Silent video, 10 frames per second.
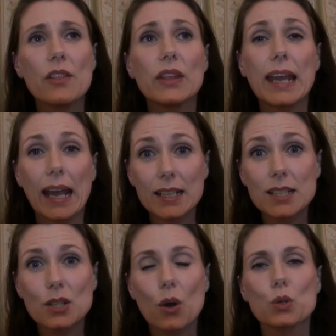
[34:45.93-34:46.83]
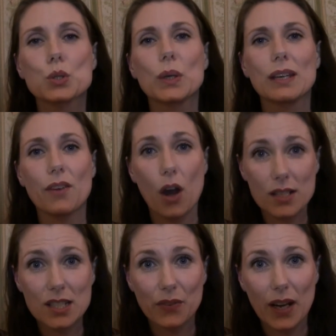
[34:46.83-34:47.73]
The kids also gave
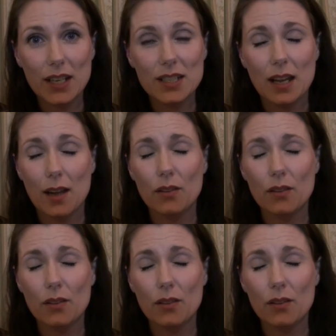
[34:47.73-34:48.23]
us frights.